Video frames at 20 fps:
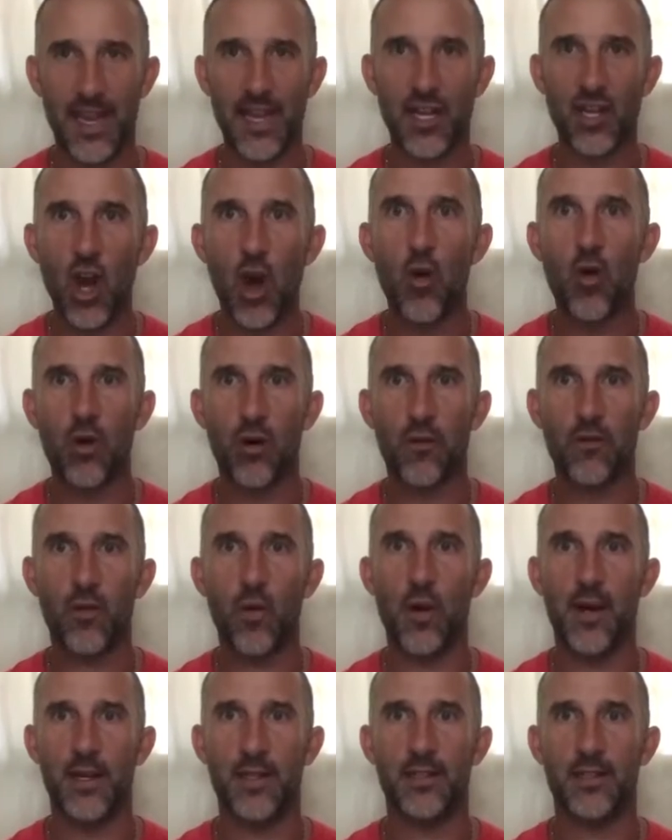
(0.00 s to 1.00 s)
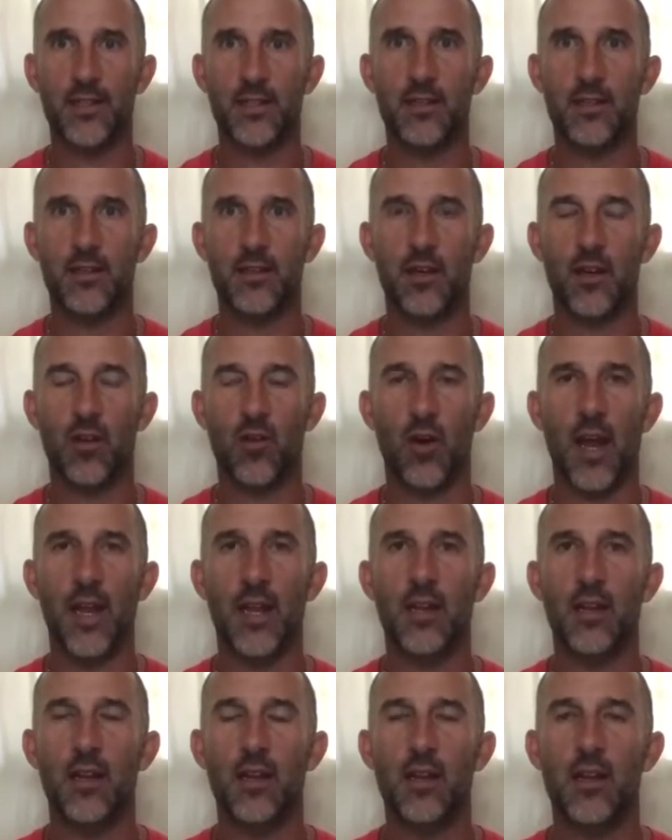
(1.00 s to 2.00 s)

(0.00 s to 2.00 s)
They know her voice, all right?